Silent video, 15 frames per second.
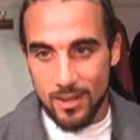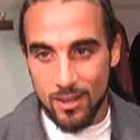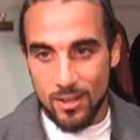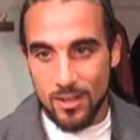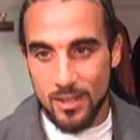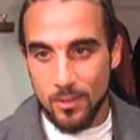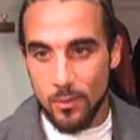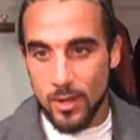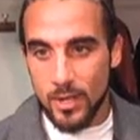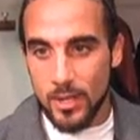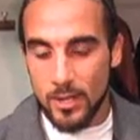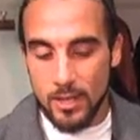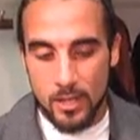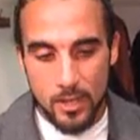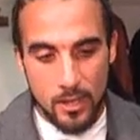and luckily it went
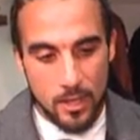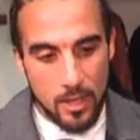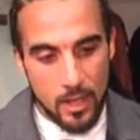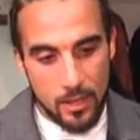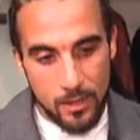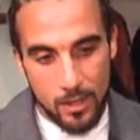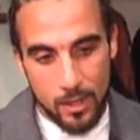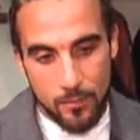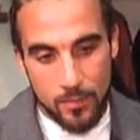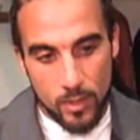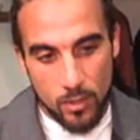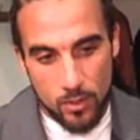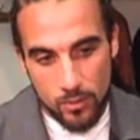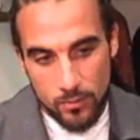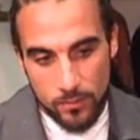in, and um, you
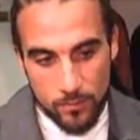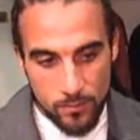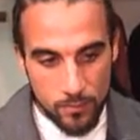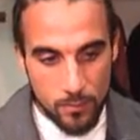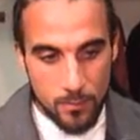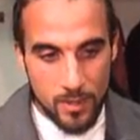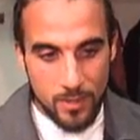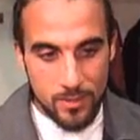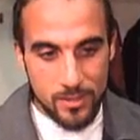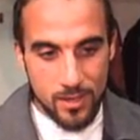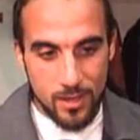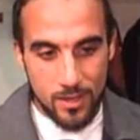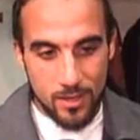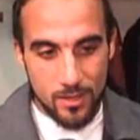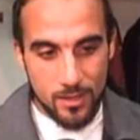know for me it was
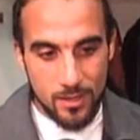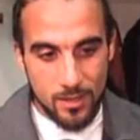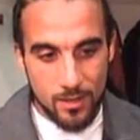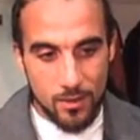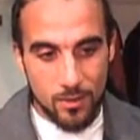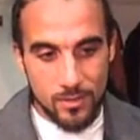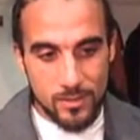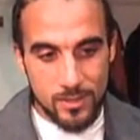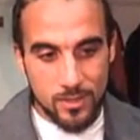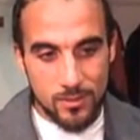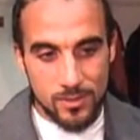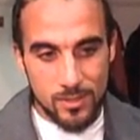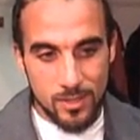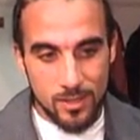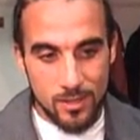a you know it was, it
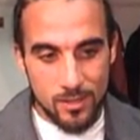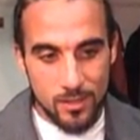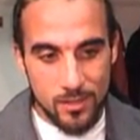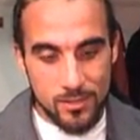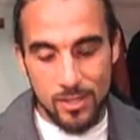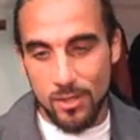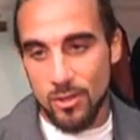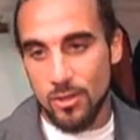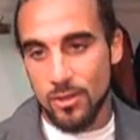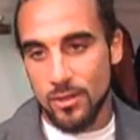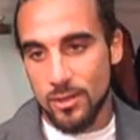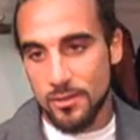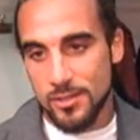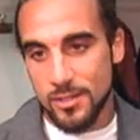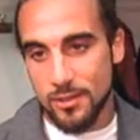was, a it was a good
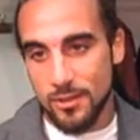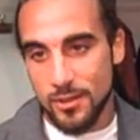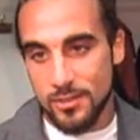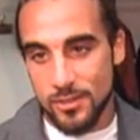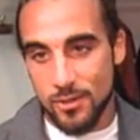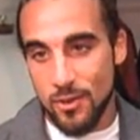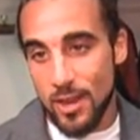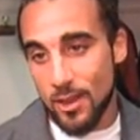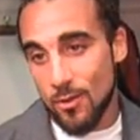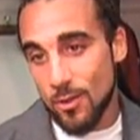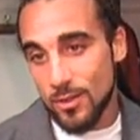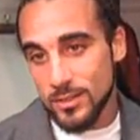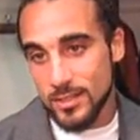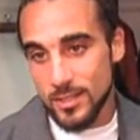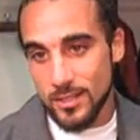it was a it was a great
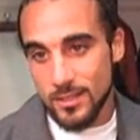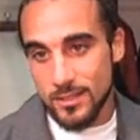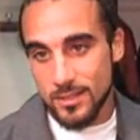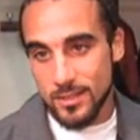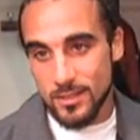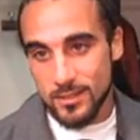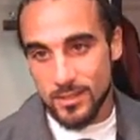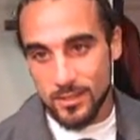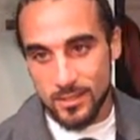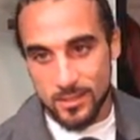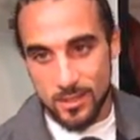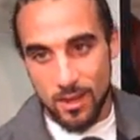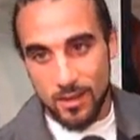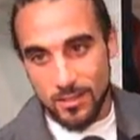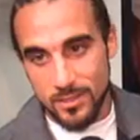goal to, to, to
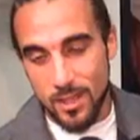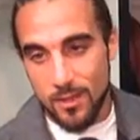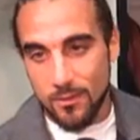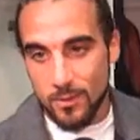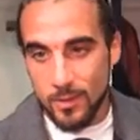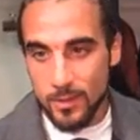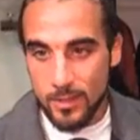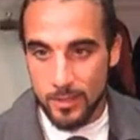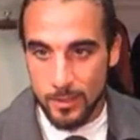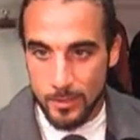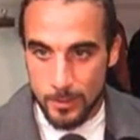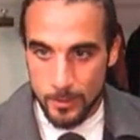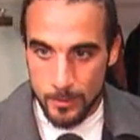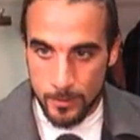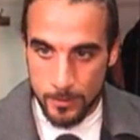start us off.
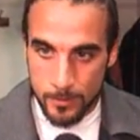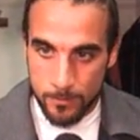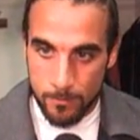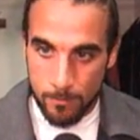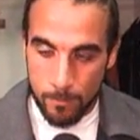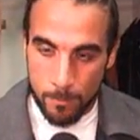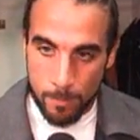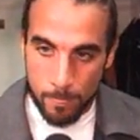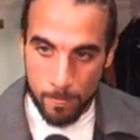now on the